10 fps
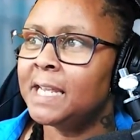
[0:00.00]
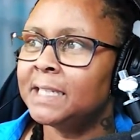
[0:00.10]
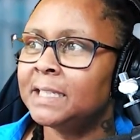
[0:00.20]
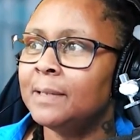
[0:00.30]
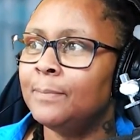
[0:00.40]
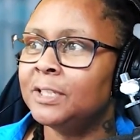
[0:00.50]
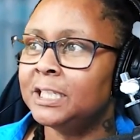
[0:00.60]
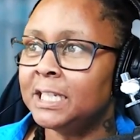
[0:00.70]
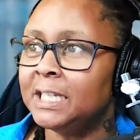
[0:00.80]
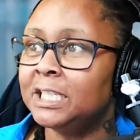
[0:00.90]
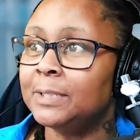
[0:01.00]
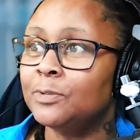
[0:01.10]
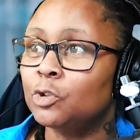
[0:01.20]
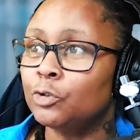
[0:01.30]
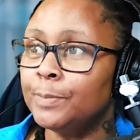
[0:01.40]
has seen
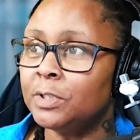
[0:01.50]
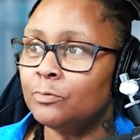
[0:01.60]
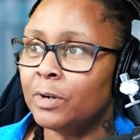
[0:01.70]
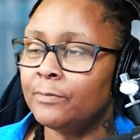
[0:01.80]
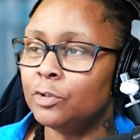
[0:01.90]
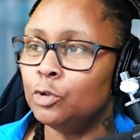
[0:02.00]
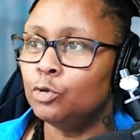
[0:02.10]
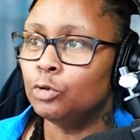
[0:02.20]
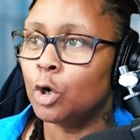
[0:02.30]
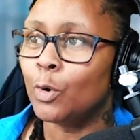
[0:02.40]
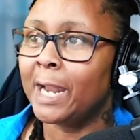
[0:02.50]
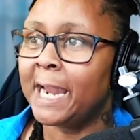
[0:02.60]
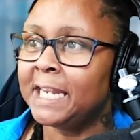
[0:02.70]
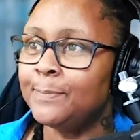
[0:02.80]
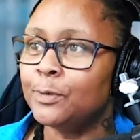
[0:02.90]
subscription revenue grow
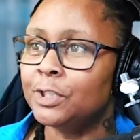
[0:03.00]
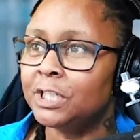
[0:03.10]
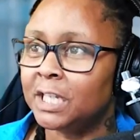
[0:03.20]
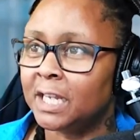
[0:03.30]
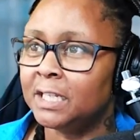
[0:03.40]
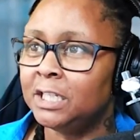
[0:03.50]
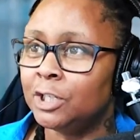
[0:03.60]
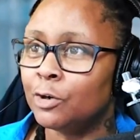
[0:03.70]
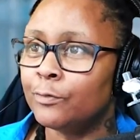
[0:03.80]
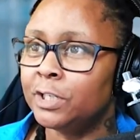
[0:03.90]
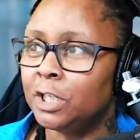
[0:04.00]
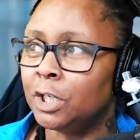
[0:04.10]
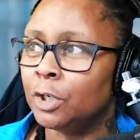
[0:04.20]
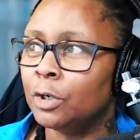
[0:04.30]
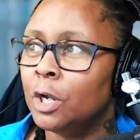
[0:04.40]
80% year over
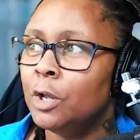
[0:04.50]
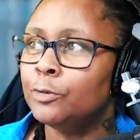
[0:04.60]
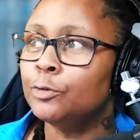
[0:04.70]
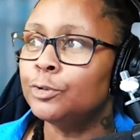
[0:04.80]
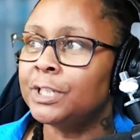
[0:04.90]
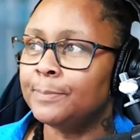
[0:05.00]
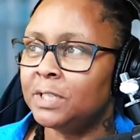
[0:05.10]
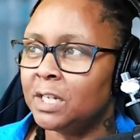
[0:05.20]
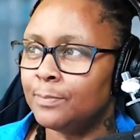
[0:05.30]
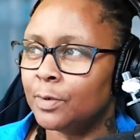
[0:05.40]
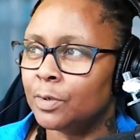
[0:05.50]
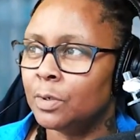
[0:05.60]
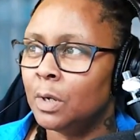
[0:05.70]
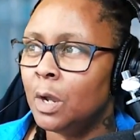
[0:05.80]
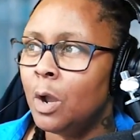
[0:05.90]
year through
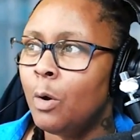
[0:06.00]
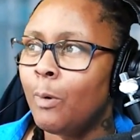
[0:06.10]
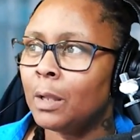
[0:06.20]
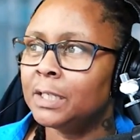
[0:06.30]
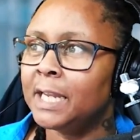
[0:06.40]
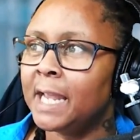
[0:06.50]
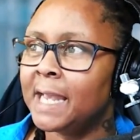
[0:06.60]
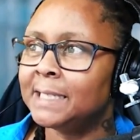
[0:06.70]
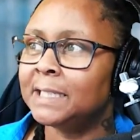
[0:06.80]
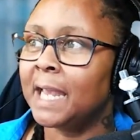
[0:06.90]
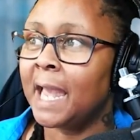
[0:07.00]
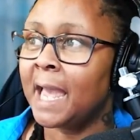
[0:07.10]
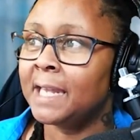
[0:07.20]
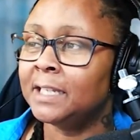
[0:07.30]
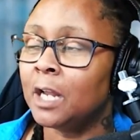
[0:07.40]
September, while it has
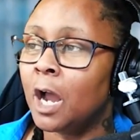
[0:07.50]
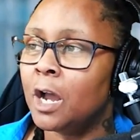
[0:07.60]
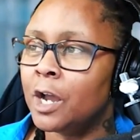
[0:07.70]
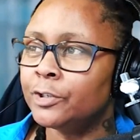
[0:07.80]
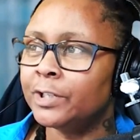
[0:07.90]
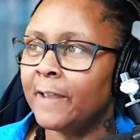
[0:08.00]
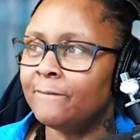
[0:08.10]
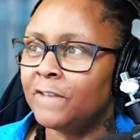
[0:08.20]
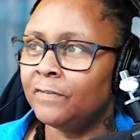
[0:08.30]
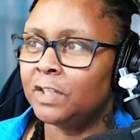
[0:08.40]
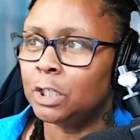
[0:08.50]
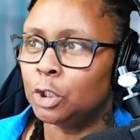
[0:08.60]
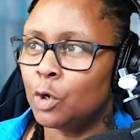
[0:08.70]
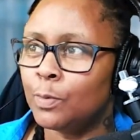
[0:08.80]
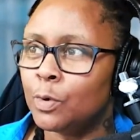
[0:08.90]
added 150
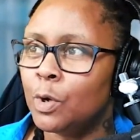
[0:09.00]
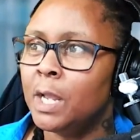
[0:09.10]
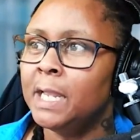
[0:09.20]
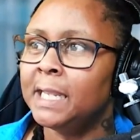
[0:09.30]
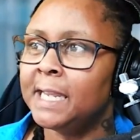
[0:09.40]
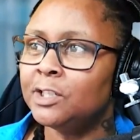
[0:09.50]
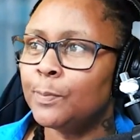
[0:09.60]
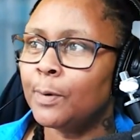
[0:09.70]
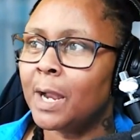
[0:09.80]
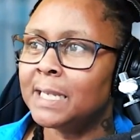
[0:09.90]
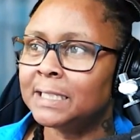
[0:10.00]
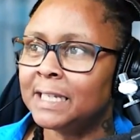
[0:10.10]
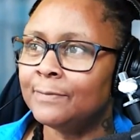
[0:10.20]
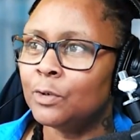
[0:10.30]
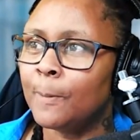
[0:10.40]
global
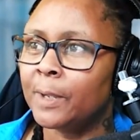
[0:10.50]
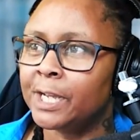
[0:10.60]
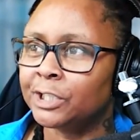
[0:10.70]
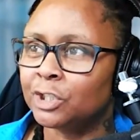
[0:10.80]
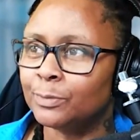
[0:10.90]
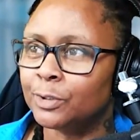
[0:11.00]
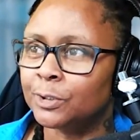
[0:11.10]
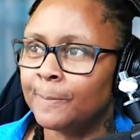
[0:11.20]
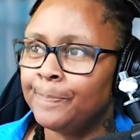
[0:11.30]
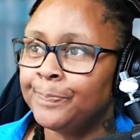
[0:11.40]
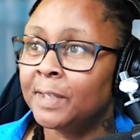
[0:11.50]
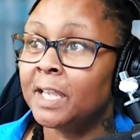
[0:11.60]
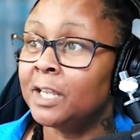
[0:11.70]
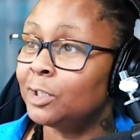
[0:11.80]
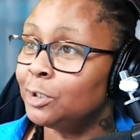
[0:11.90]
enterprise-level customers,
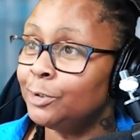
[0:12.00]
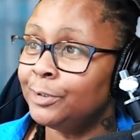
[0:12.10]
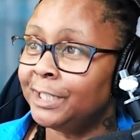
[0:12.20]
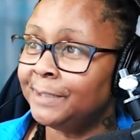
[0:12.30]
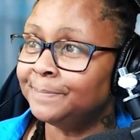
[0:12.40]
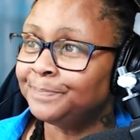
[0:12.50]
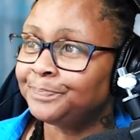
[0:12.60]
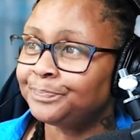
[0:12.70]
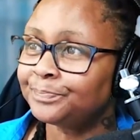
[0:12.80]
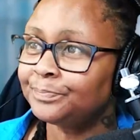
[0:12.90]
including